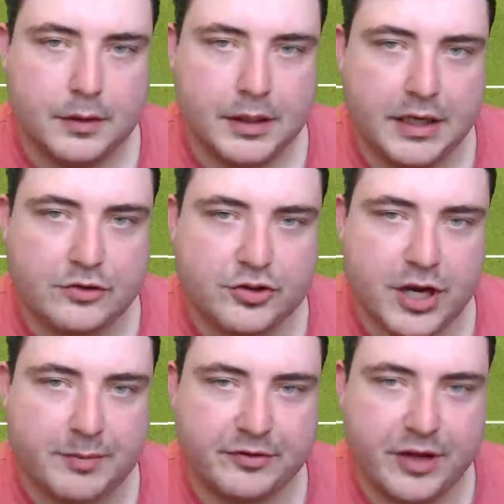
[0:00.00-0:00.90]
Here's
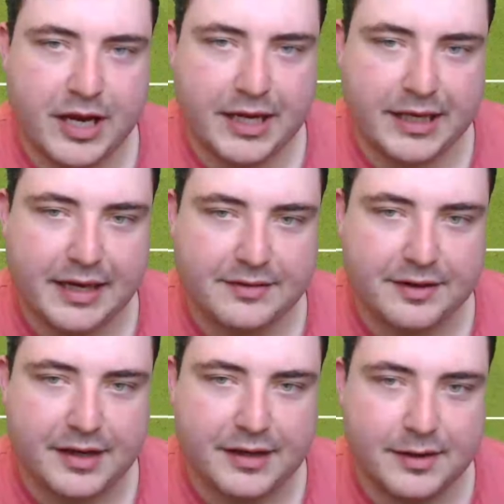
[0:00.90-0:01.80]
Szoboszlai. Gets
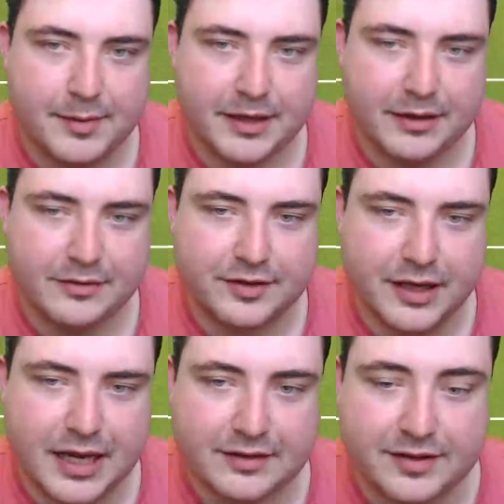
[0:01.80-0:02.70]
it into the middle.
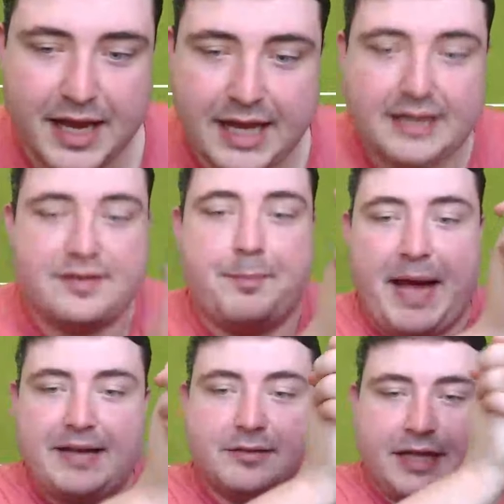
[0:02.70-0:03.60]
Sallai's there. It's a
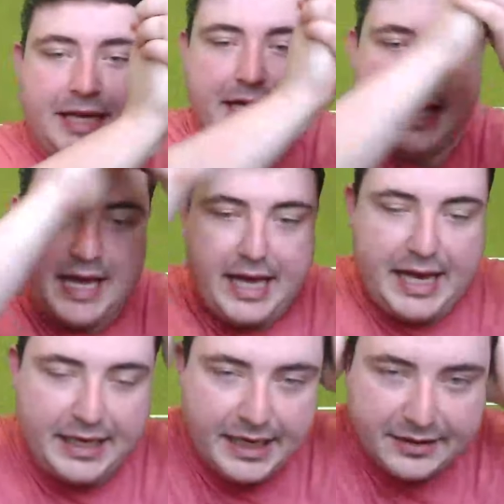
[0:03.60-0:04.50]
penalty.
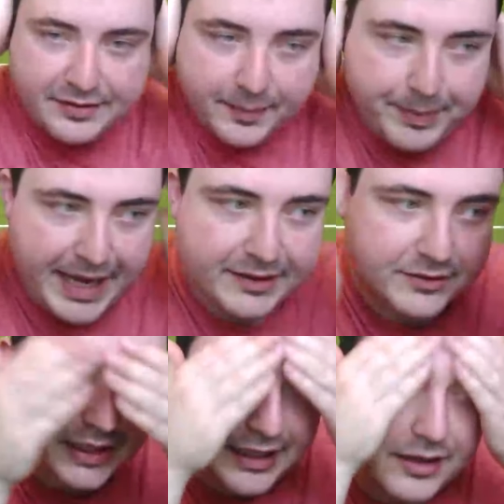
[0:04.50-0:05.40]
It is a
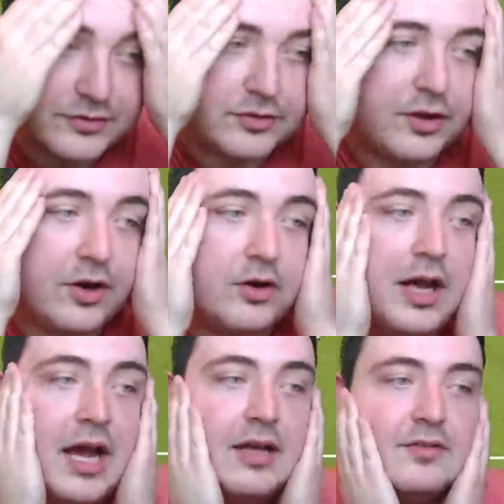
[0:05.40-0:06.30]
penalty. As long
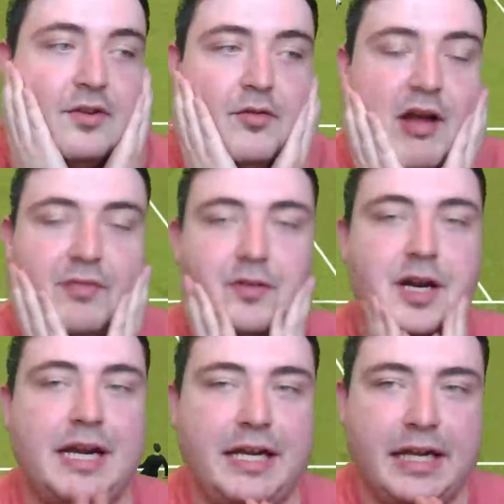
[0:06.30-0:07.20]
as the
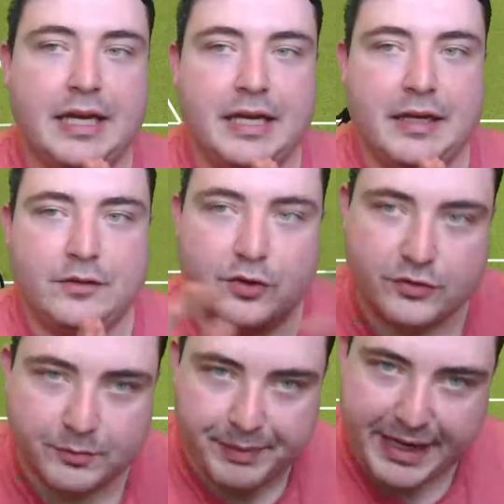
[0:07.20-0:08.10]
referee
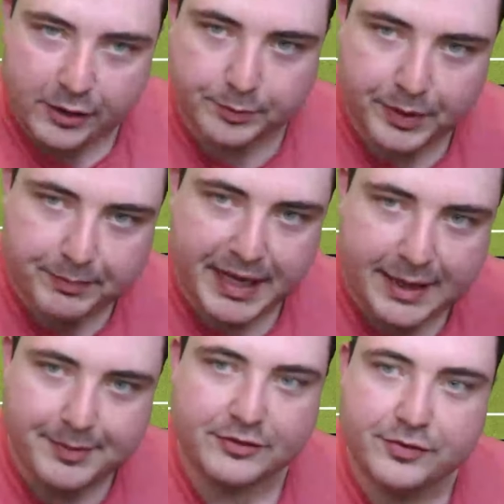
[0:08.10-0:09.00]
doesn't pick up the
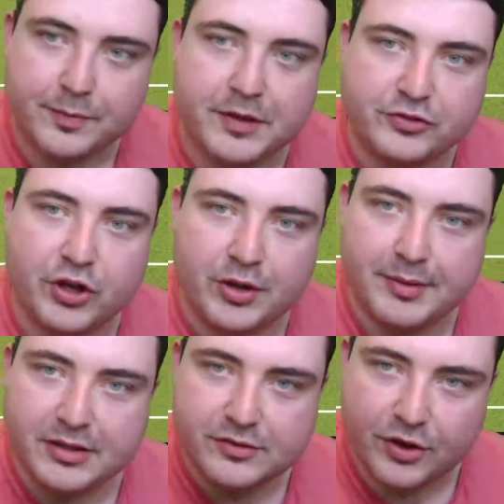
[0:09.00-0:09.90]
payment from the
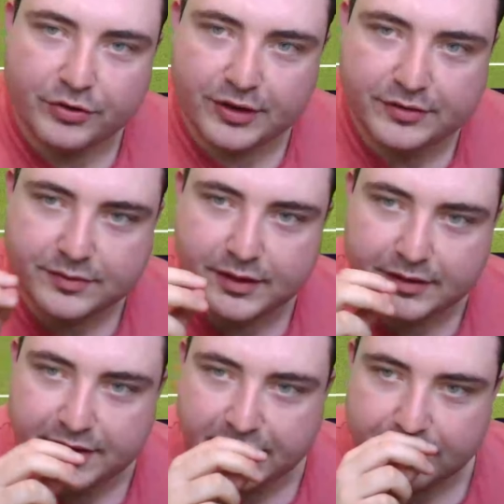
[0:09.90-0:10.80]
Germans on the
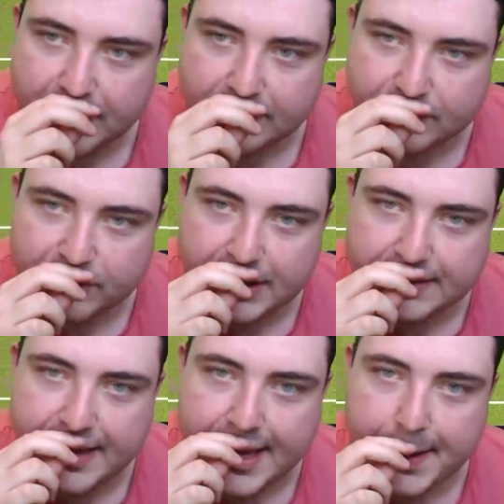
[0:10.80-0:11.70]
TV screen
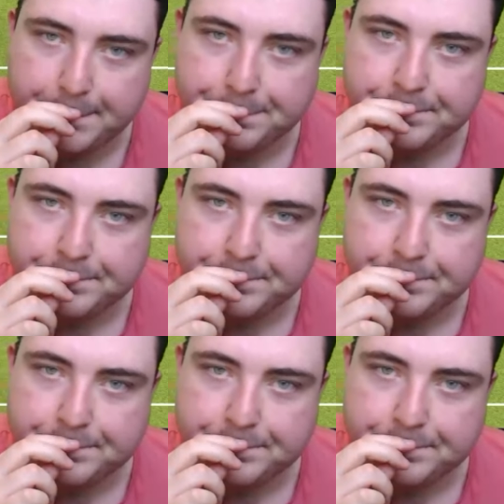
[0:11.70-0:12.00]
there.